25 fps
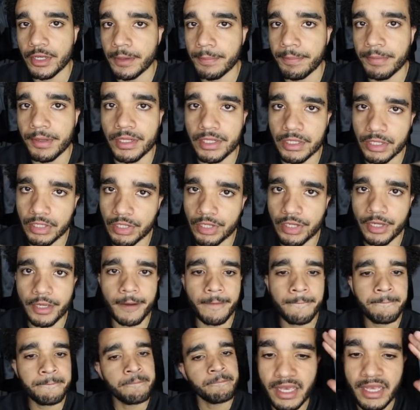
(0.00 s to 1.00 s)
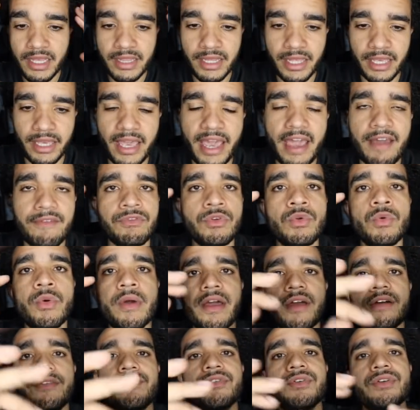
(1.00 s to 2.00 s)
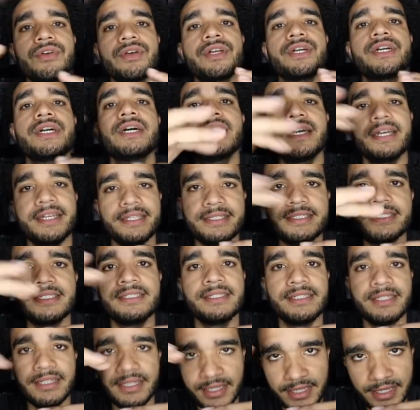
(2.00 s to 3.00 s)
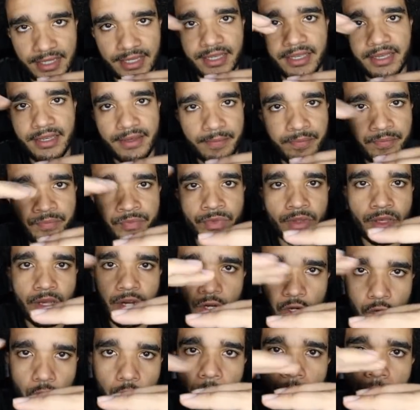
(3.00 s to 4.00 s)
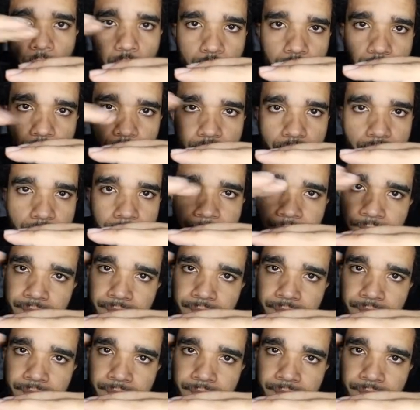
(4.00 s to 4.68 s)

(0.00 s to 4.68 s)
up a look. Like, have you ever cut a comb over